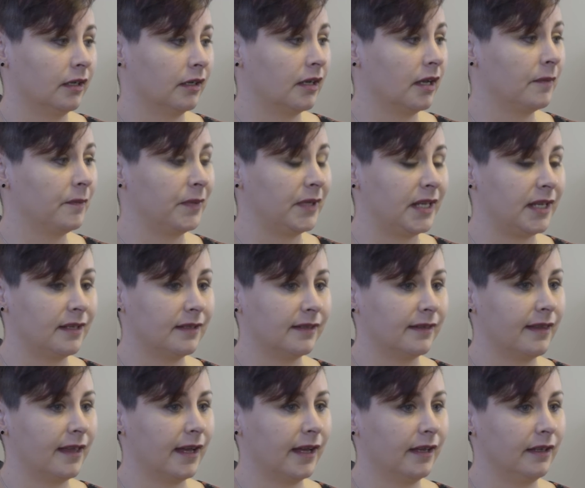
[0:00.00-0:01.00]
companies
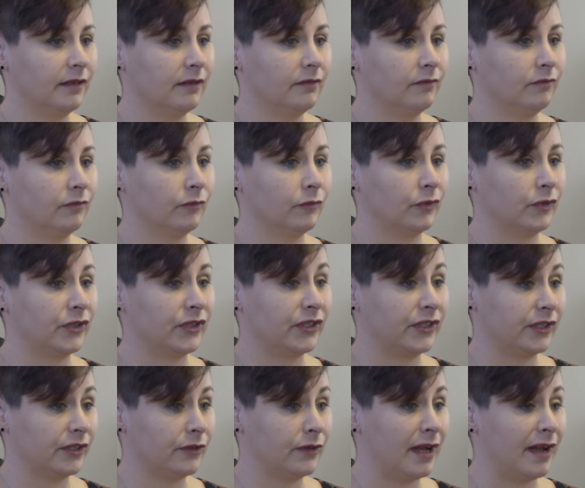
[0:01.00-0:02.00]
that
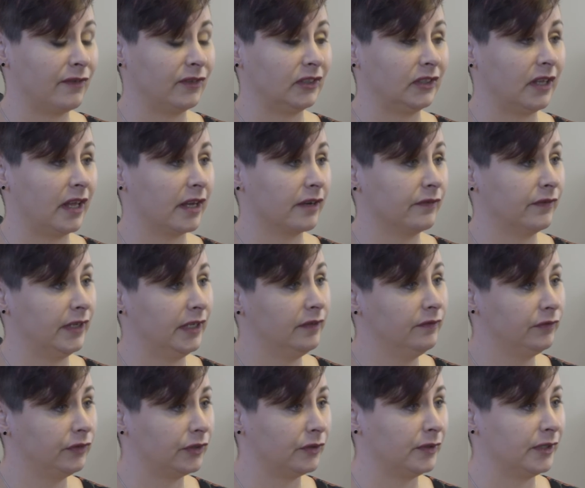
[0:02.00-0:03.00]
still have a lot of
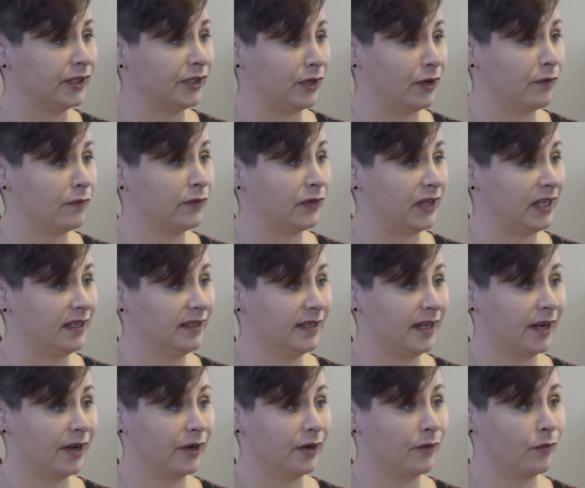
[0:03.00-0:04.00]
influence over the
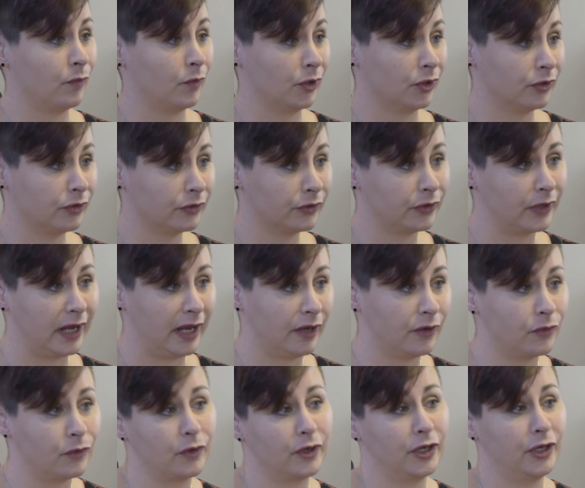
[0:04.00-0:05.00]
entire world
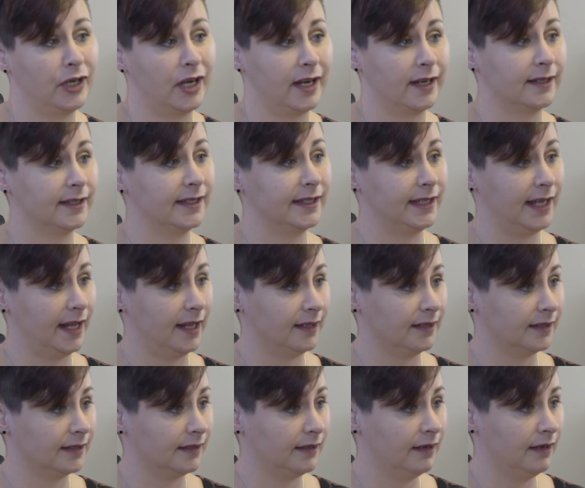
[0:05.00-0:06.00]
and or United
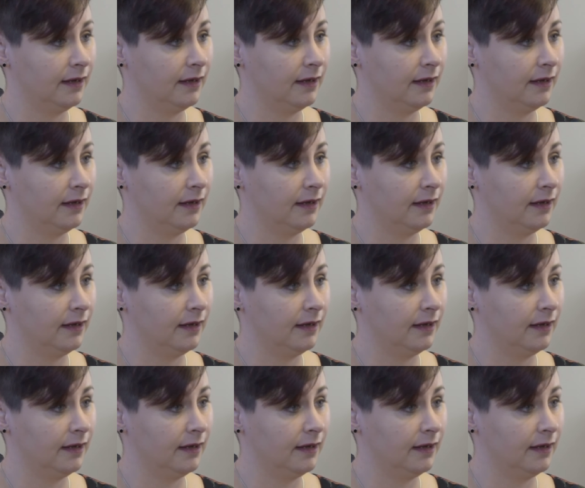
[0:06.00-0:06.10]
States.